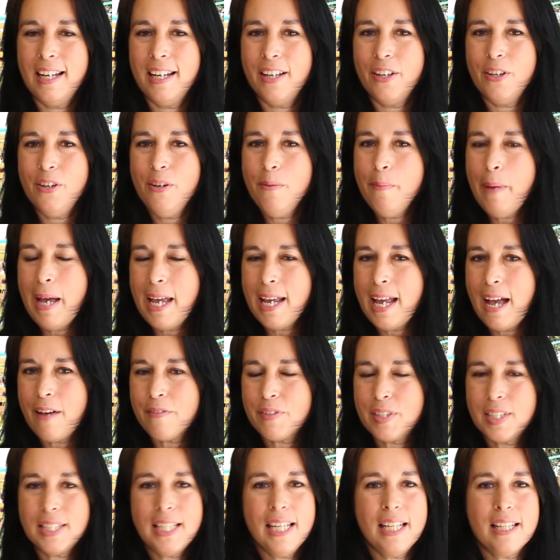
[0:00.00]
You may have
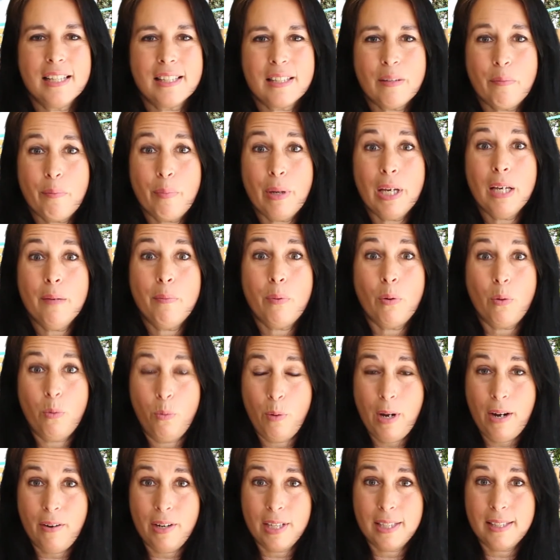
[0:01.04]
seen some people
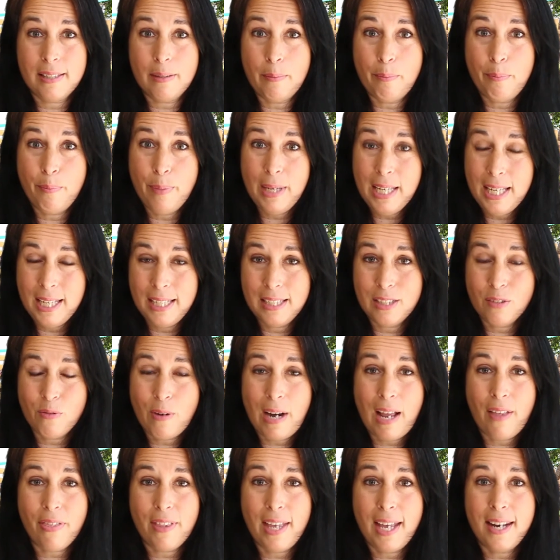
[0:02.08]
wearing some beads
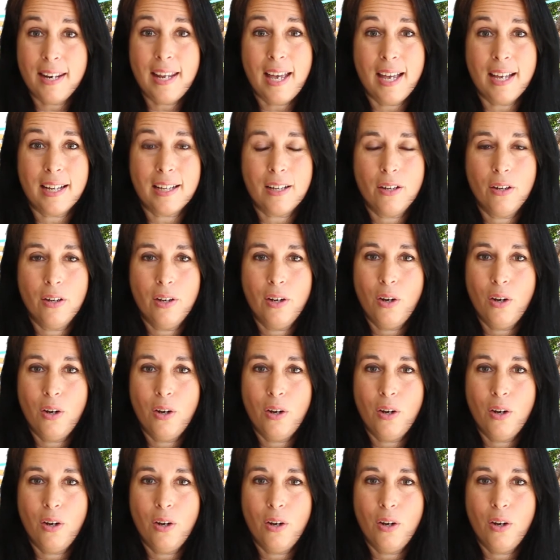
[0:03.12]
around their neck